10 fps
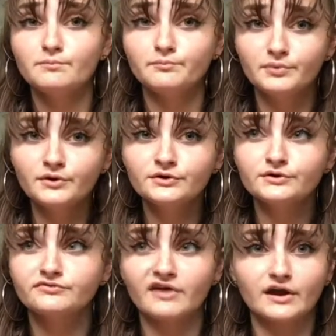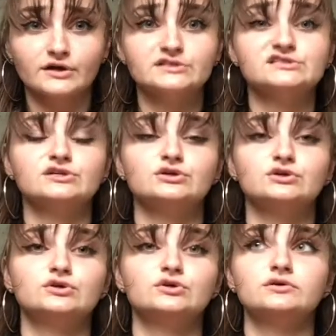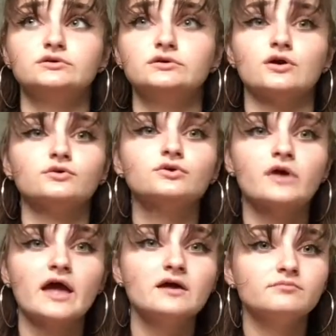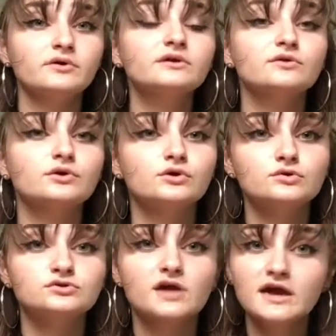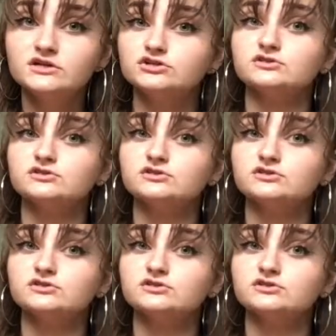bird fairs, you know, you can't bring their huge cages.